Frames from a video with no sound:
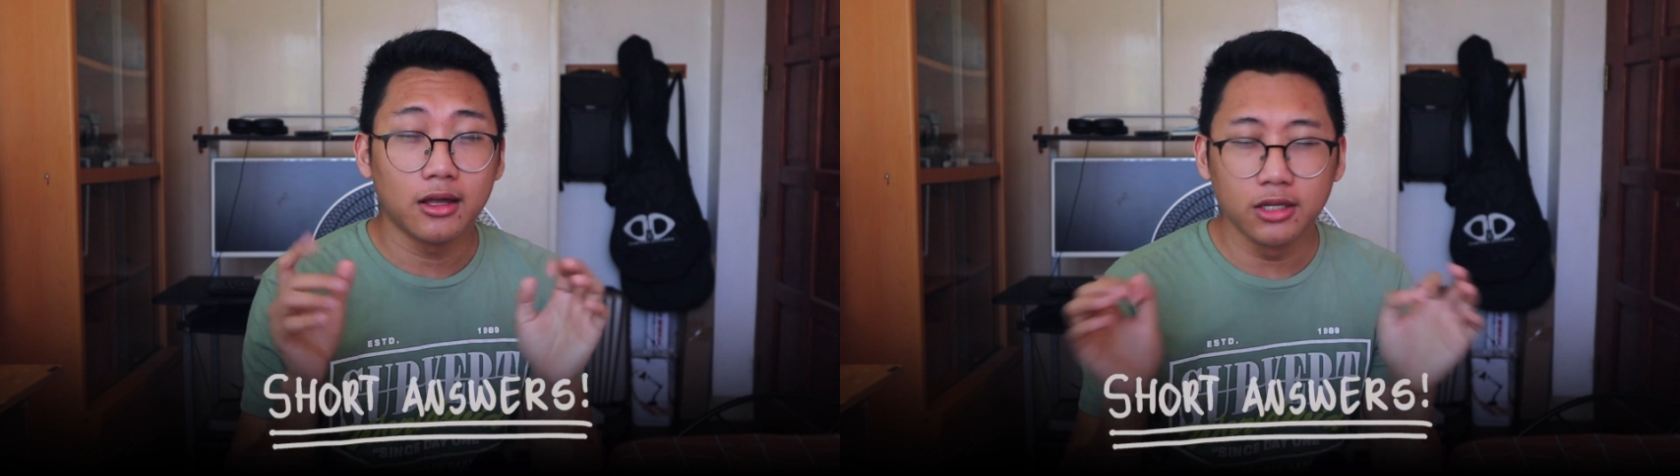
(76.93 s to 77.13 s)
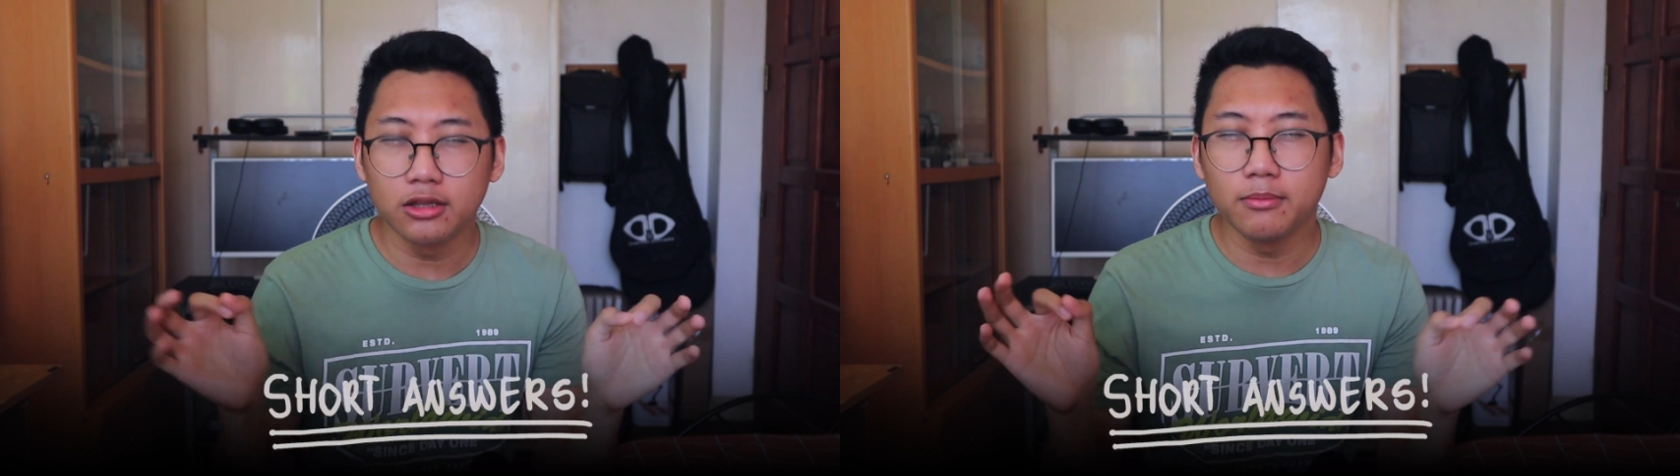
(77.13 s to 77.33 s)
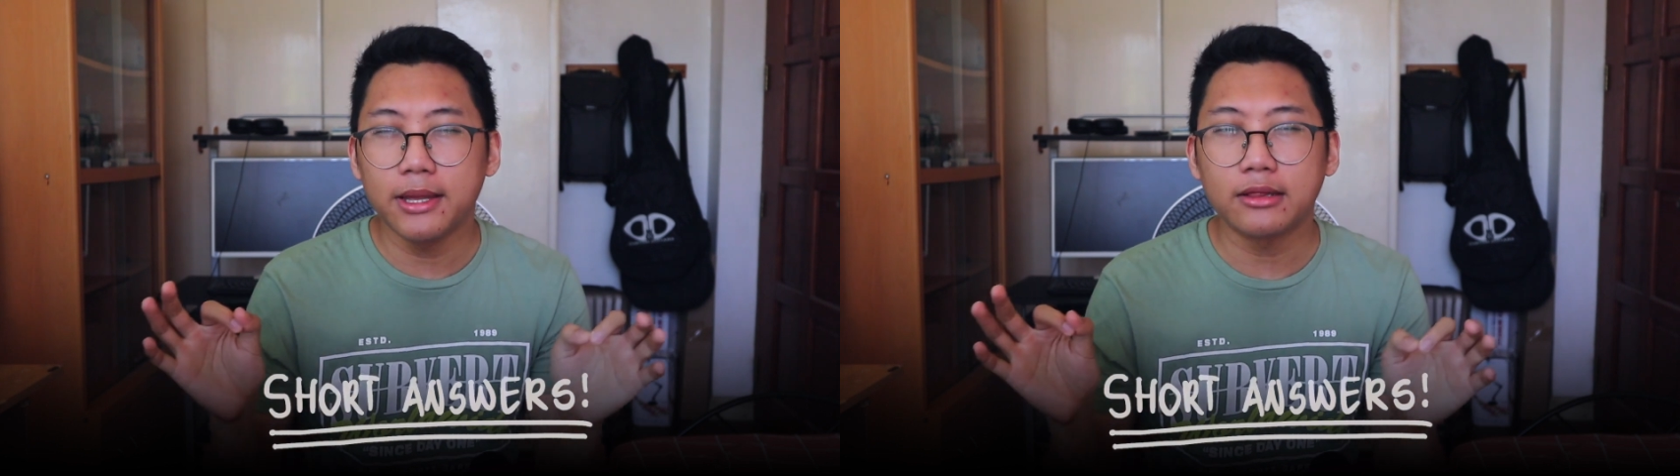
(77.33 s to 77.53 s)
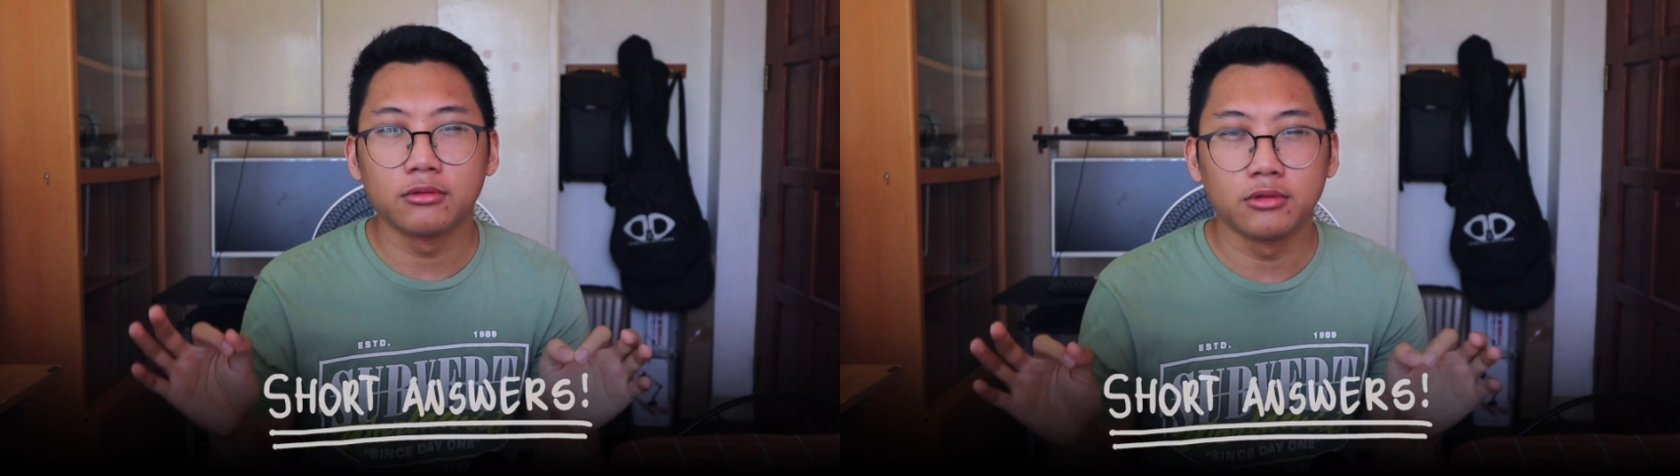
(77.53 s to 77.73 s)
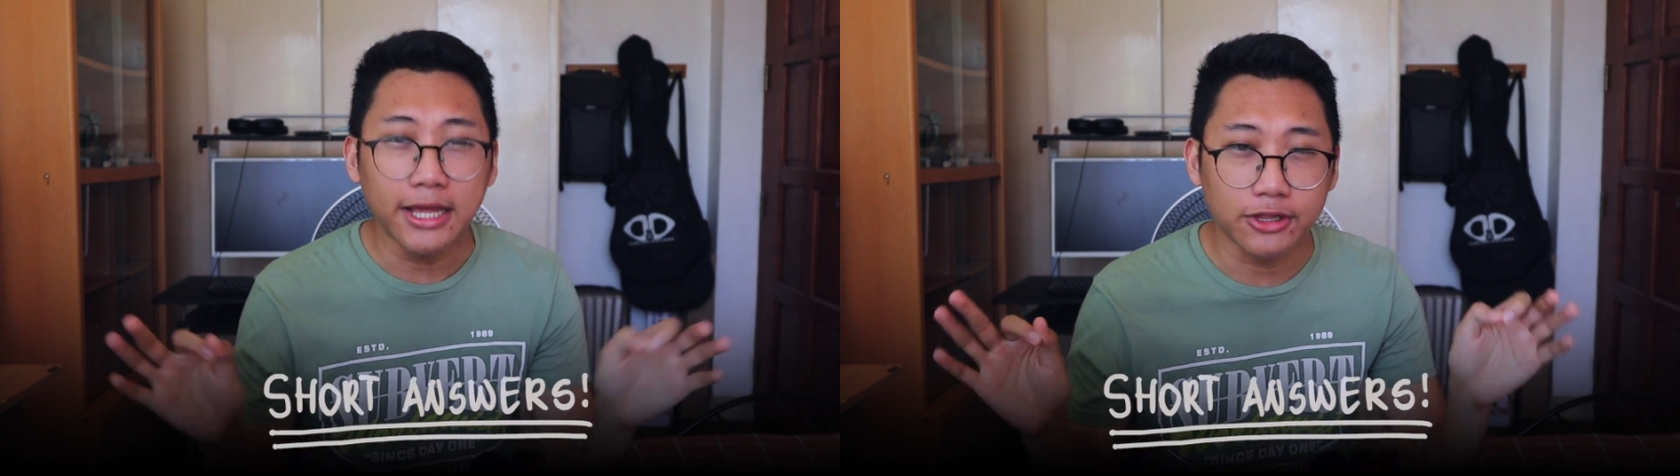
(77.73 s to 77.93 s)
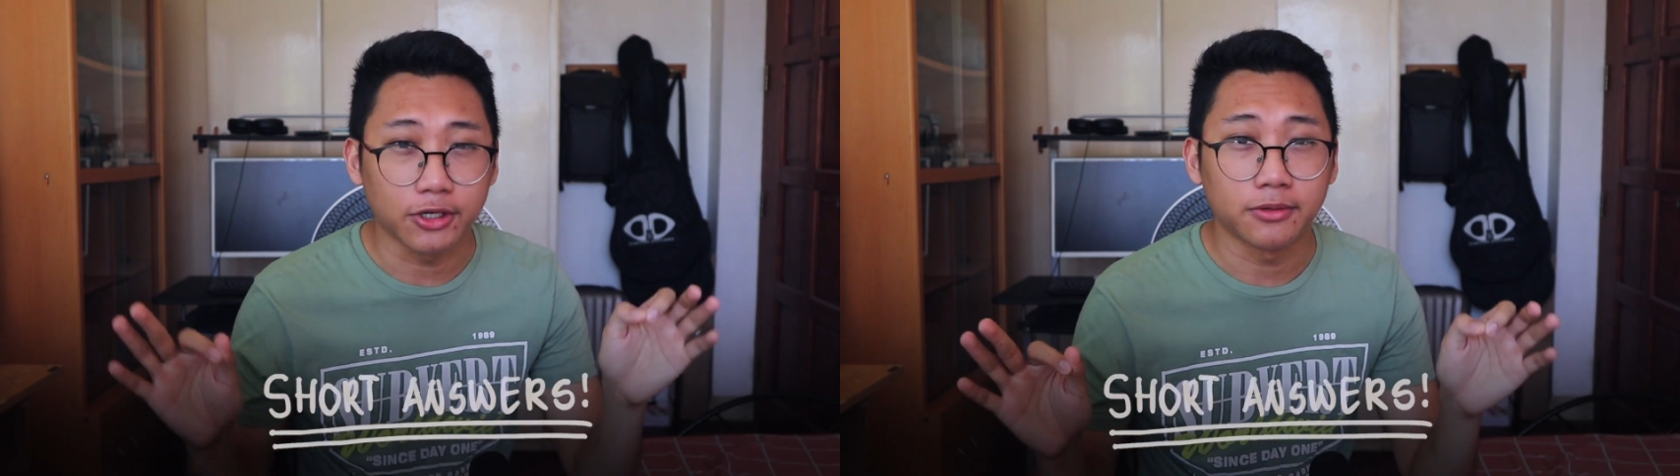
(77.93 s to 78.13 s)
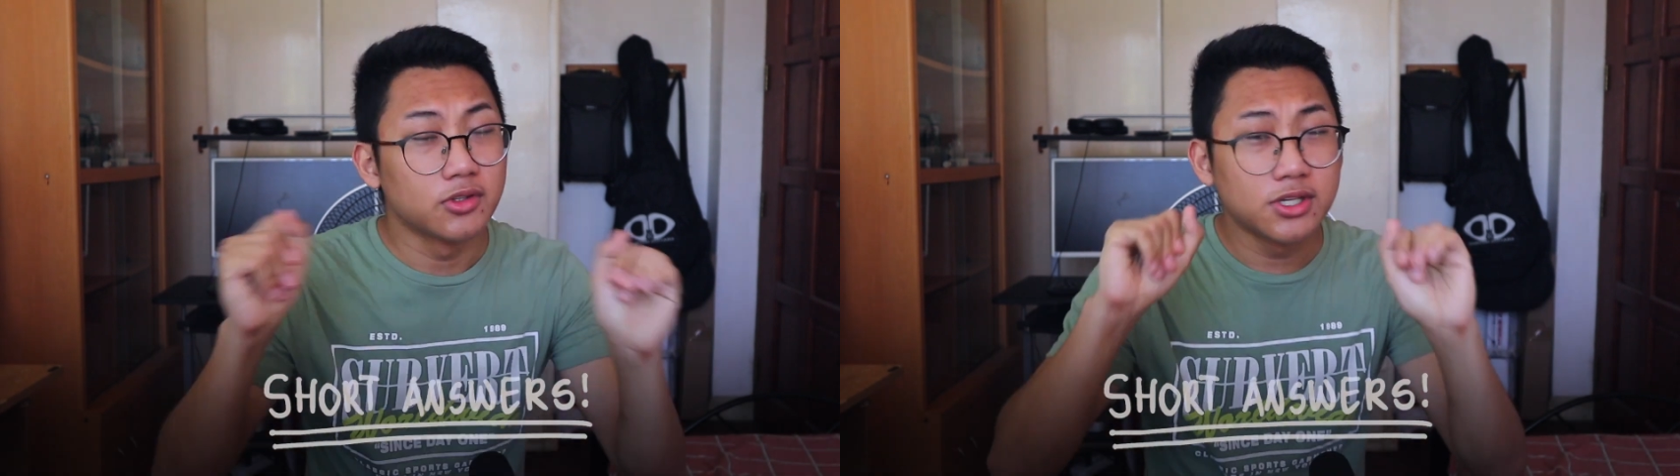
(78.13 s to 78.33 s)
a little bit later.